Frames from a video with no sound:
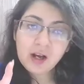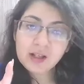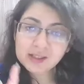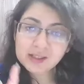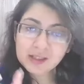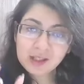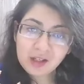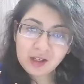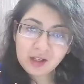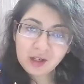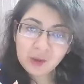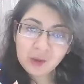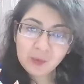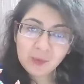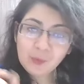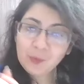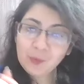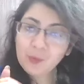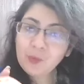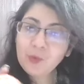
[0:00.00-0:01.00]
asking
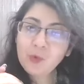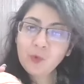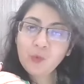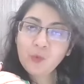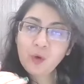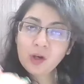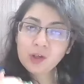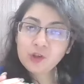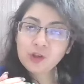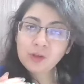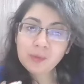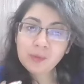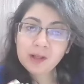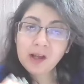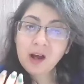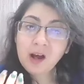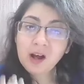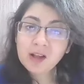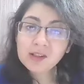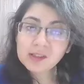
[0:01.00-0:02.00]
you what should be
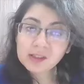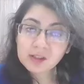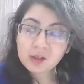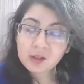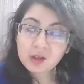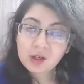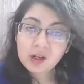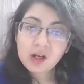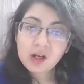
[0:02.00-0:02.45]
the answer.